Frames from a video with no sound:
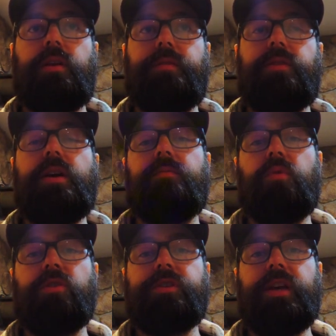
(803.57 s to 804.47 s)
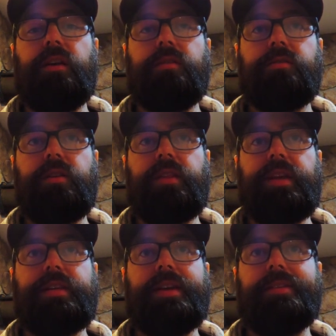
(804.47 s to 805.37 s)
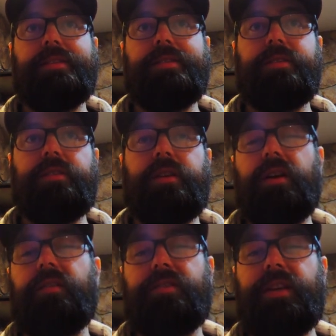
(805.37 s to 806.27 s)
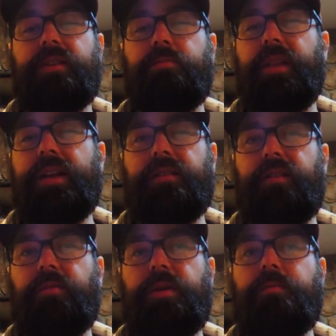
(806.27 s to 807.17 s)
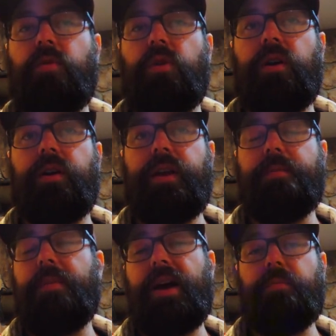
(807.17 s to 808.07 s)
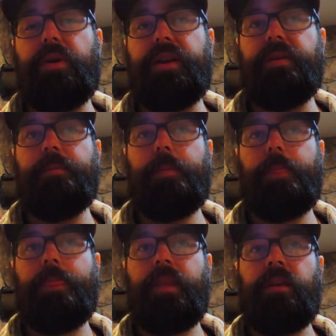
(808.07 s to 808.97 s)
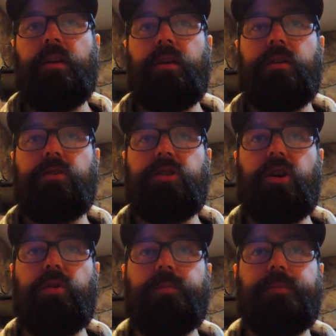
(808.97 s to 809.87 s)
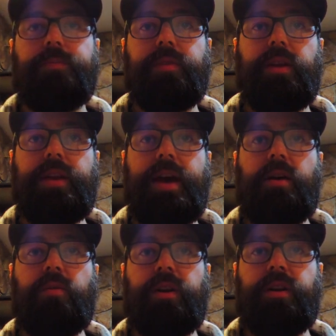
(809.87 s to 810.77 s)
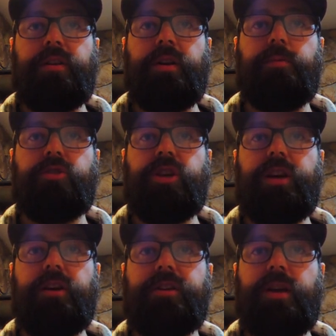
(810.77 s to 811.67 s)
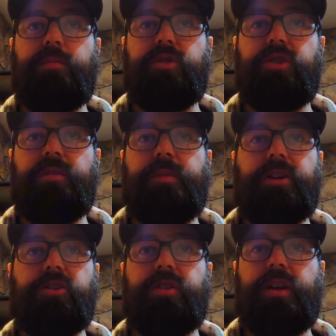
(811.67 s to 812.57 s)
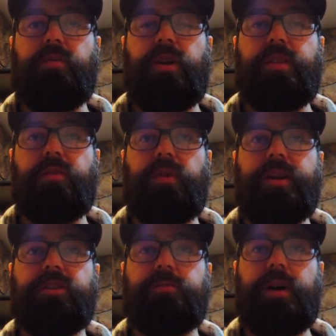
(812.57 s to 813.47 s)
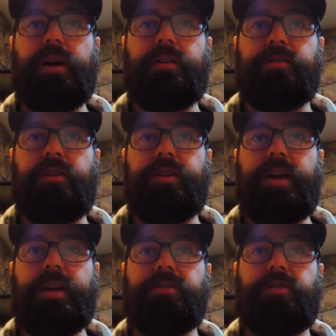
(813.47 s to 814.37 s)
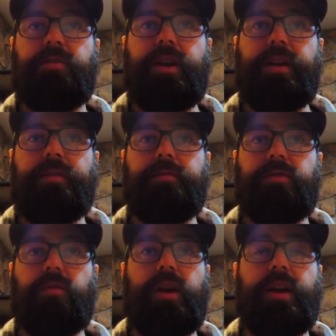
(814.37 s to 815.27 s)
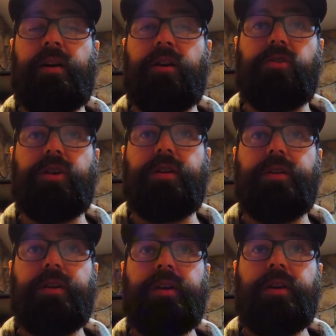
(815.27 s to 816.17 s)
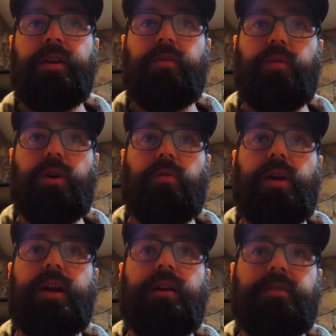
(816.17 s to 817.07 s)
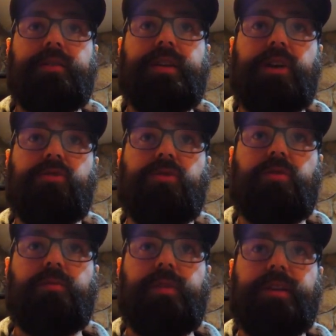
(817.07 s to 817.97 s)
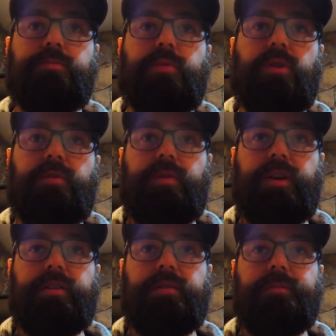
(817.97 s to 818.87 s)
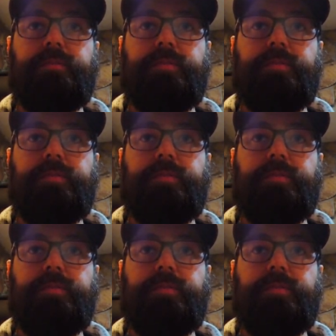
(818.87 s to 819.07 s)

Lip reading: if you have more cells, the colors tend to blend a little bit more, in my opinion. So now we're going to double check our temperature and make sure that we're at the right spot, because our dyes are ready. So we're at 100. We are right on schedule. That's perfect.